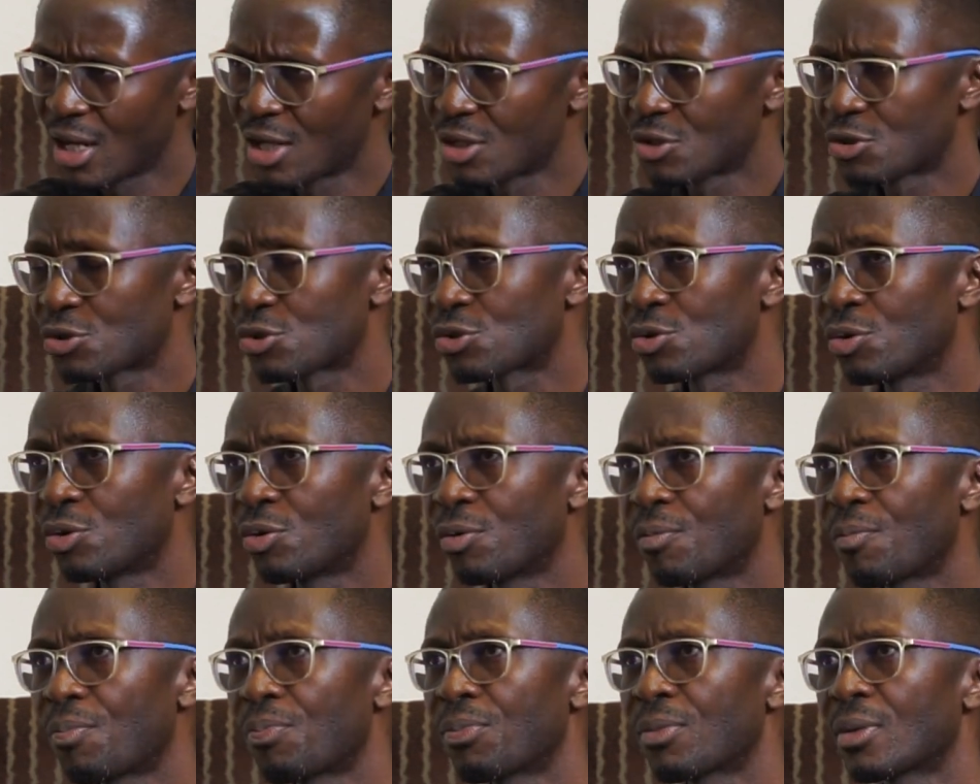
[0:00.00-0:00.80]

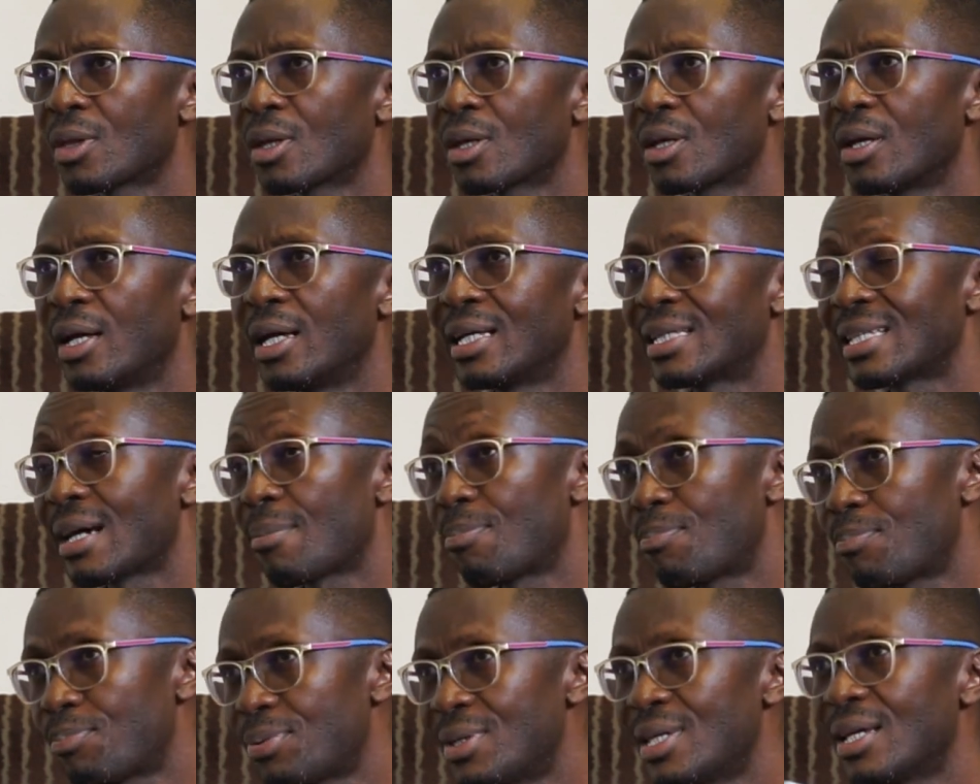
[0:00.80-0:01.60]
So it
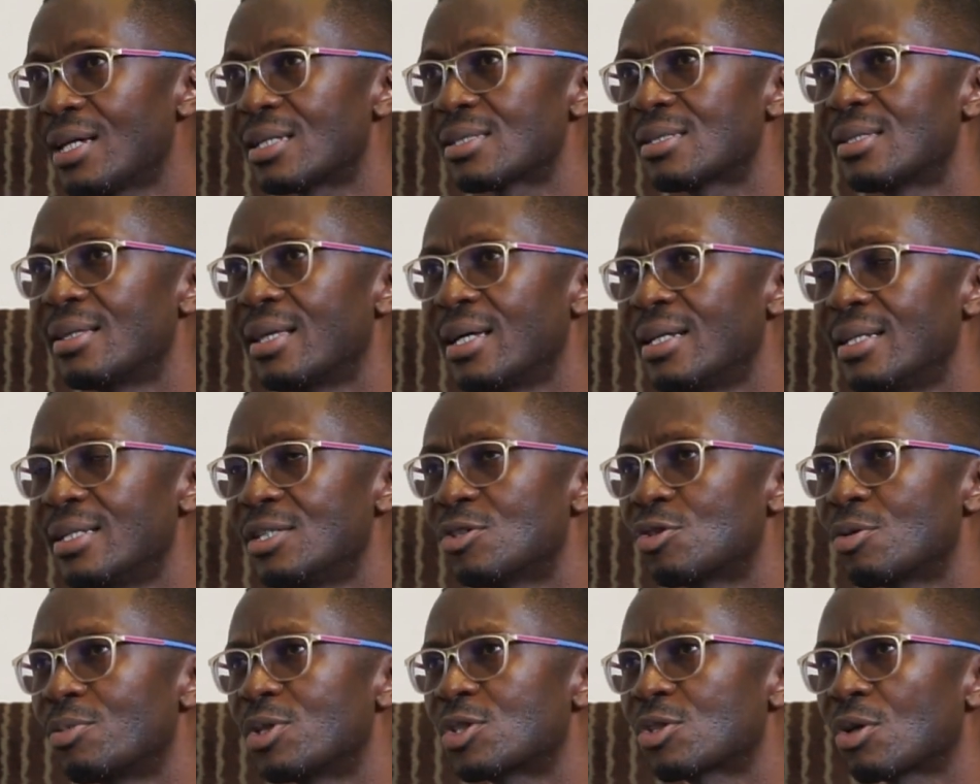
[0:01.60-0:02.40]
appears there
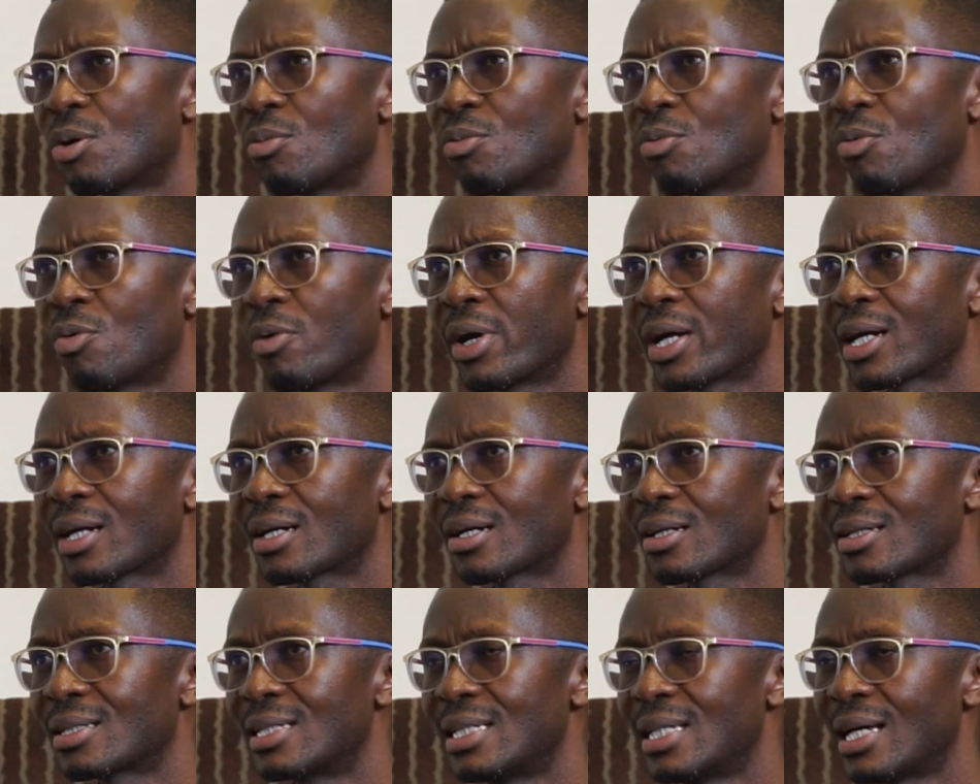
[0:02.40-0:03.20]
needs to be some
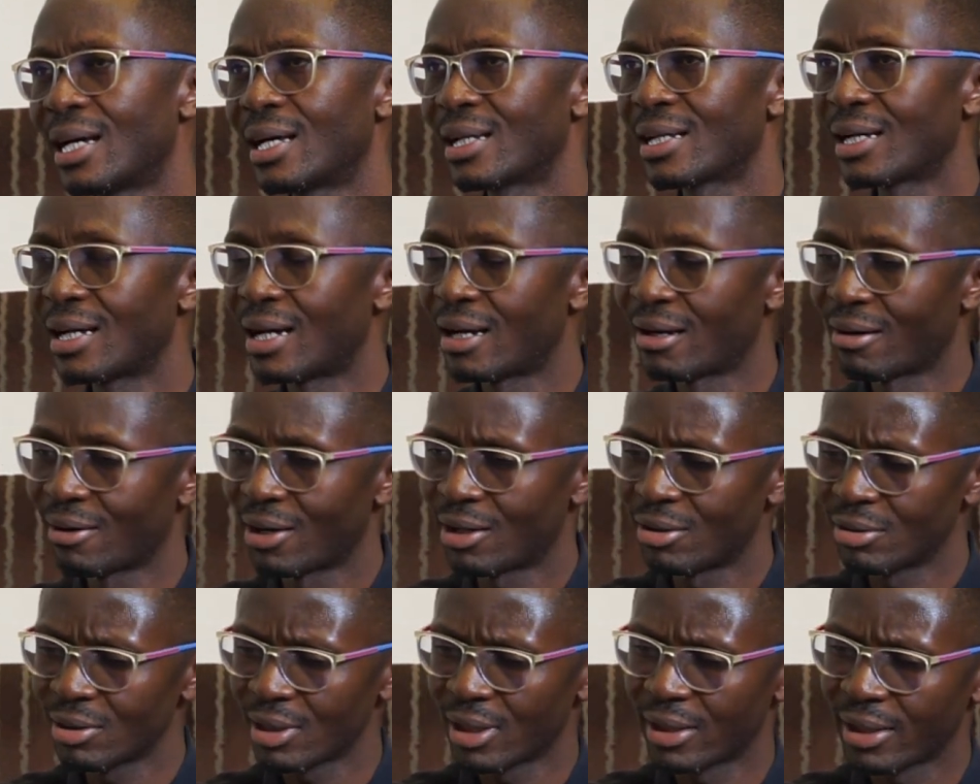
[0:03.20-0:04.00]
work done
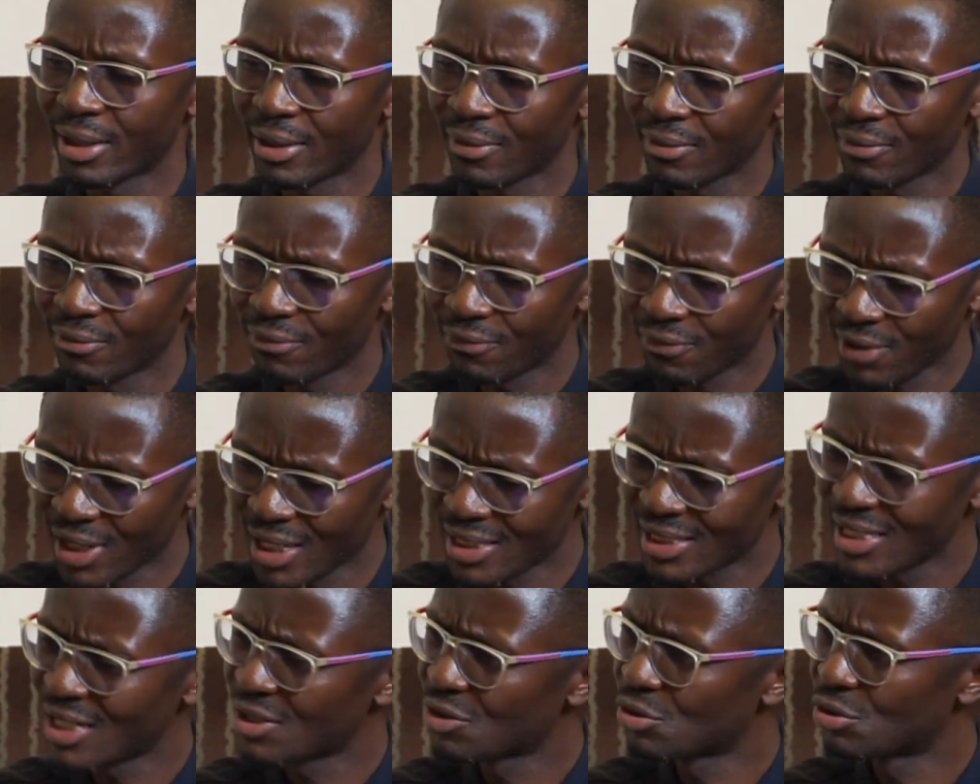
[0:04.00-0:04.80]
around the
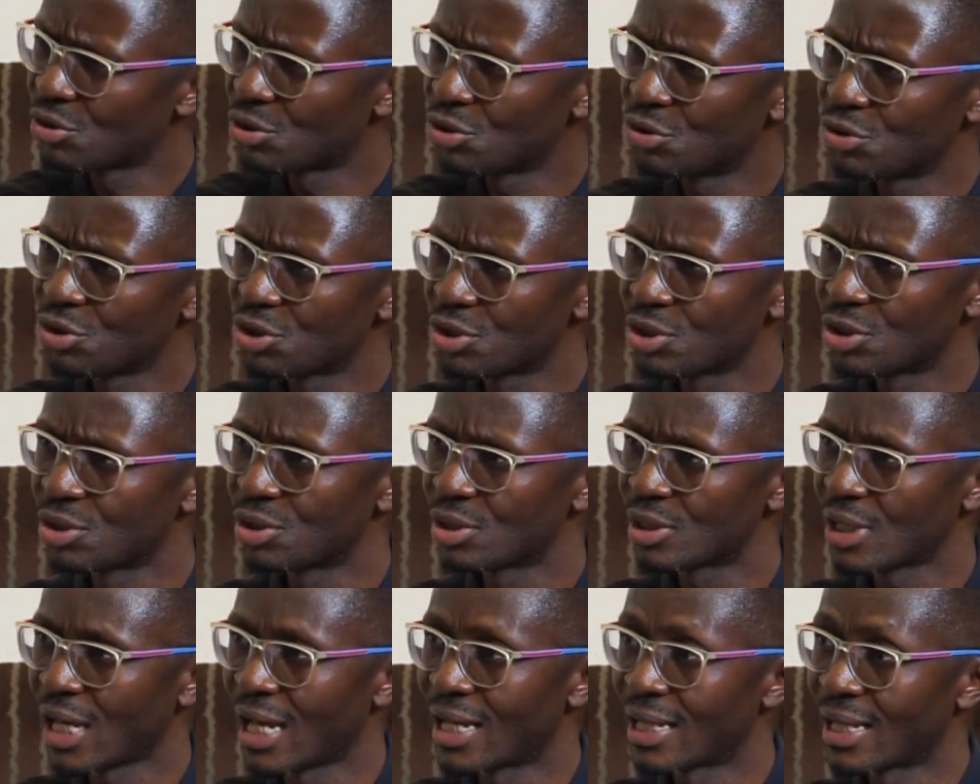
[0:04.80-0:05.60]
financial
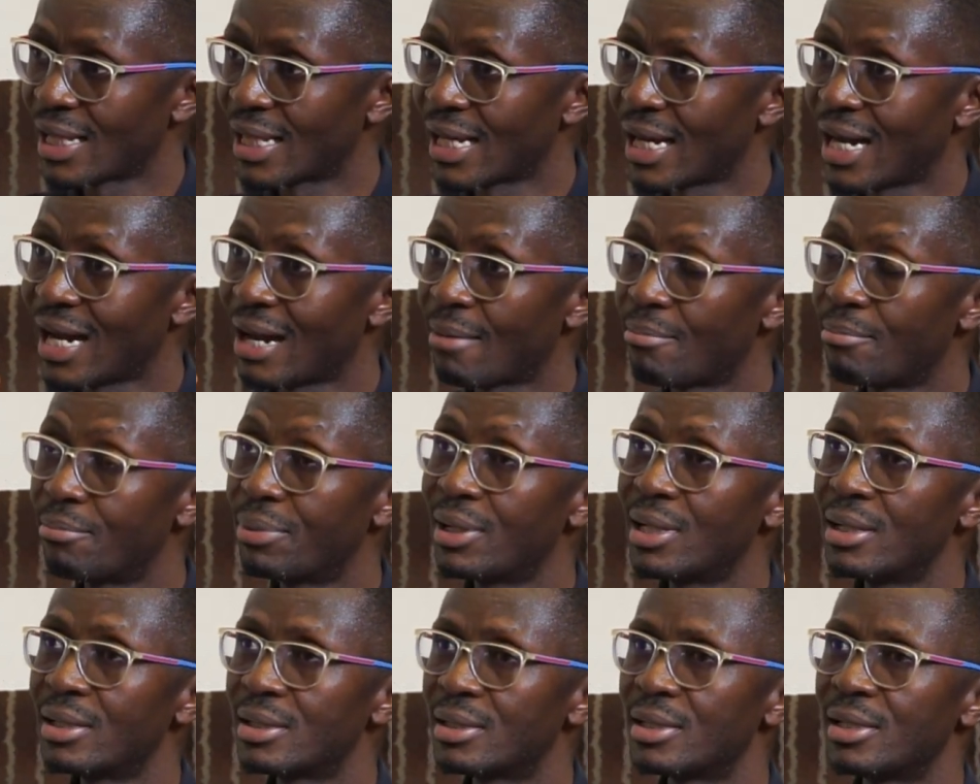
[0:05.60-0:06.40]
institutions and their
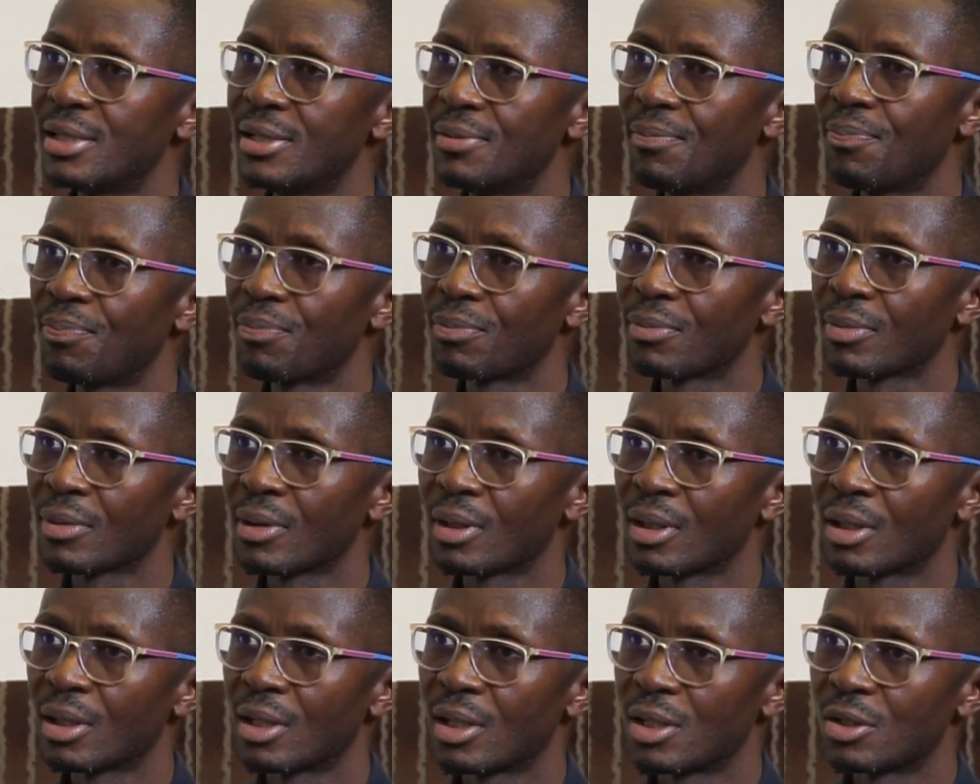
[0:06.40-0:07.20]
ability
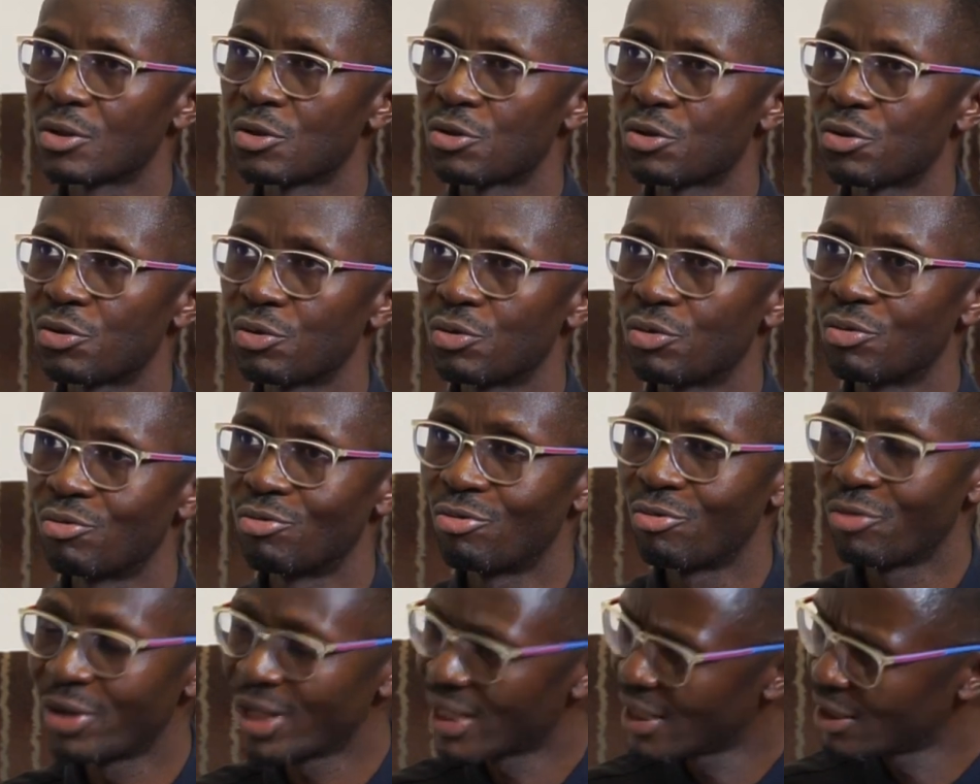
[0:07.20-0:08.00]
to
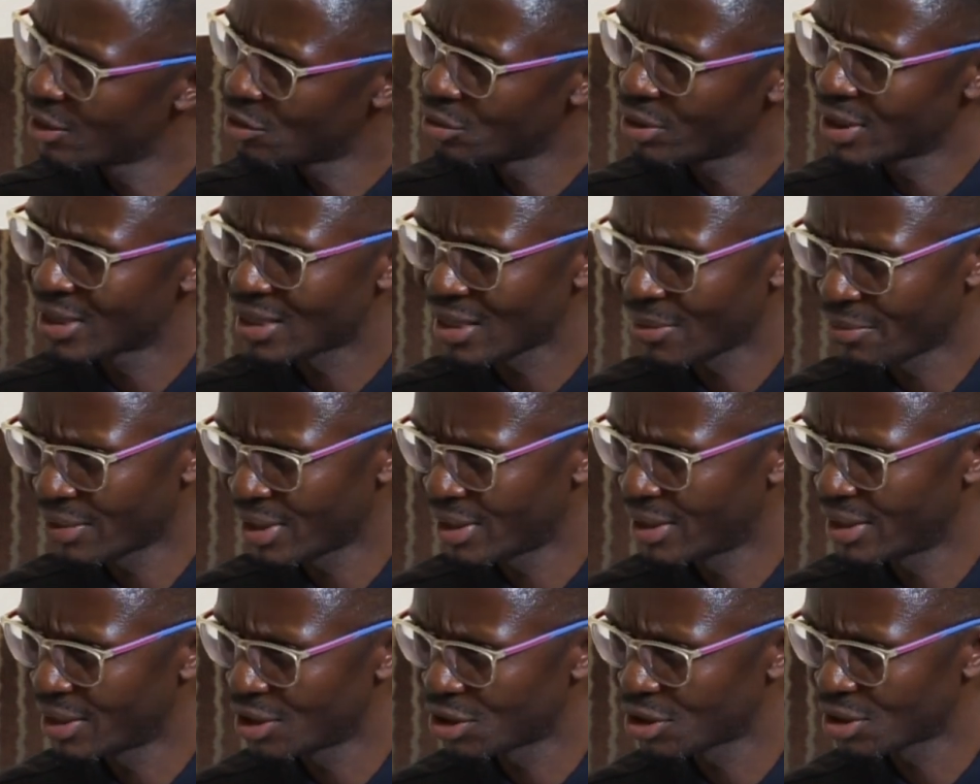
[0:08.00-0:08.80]
really do
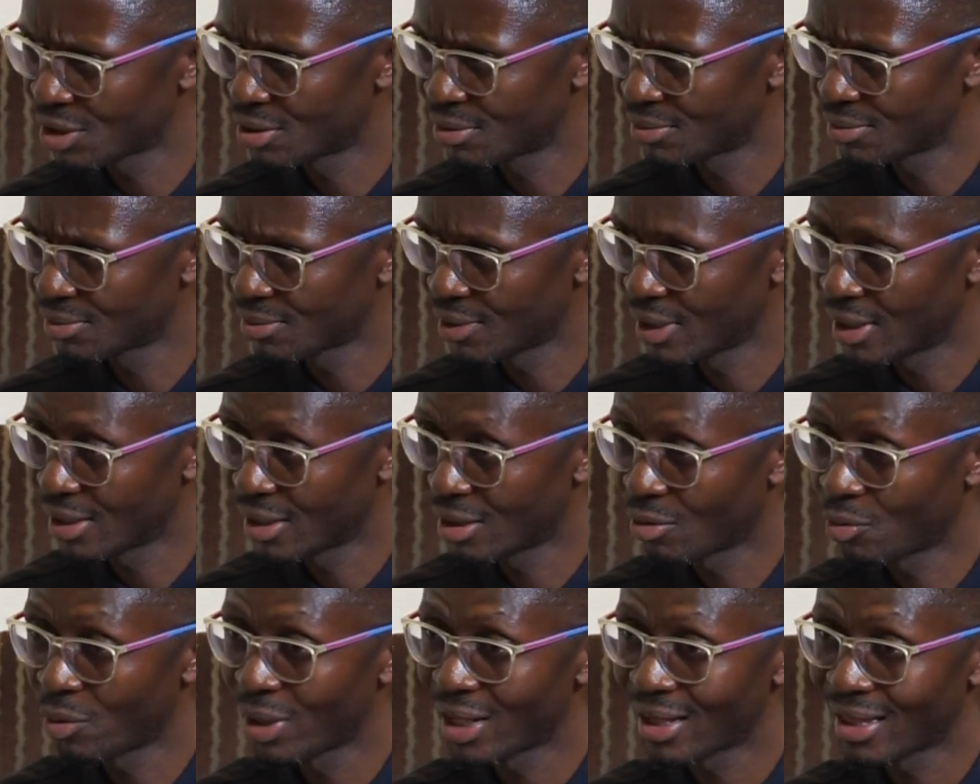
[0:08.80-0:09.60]
intermediation in
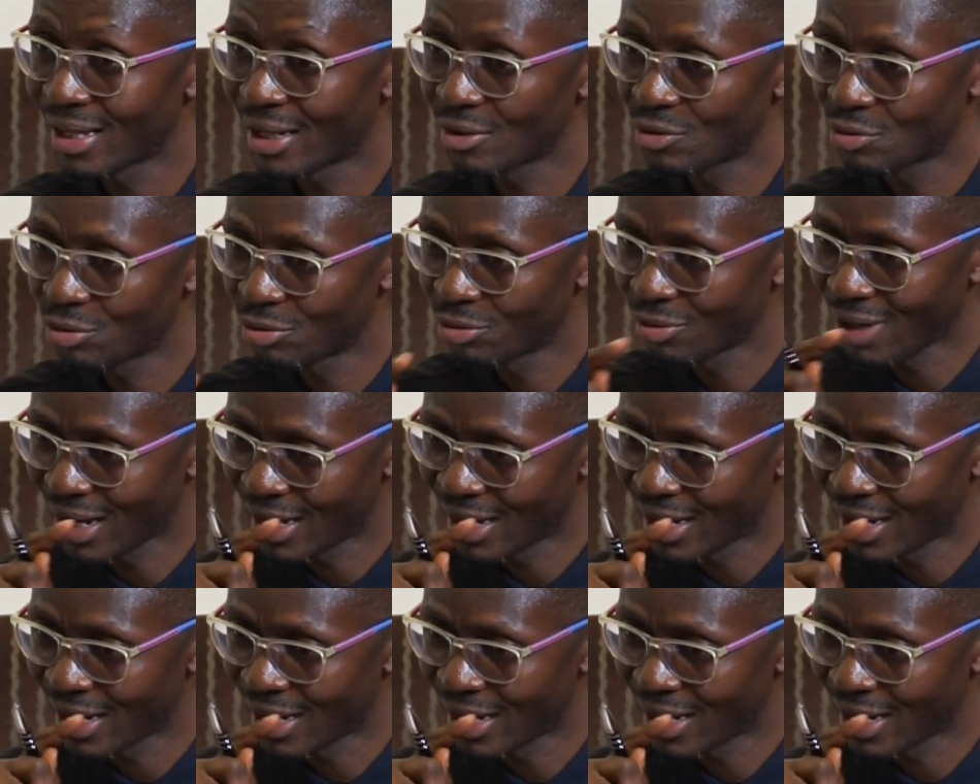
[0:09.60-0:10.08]
a way that will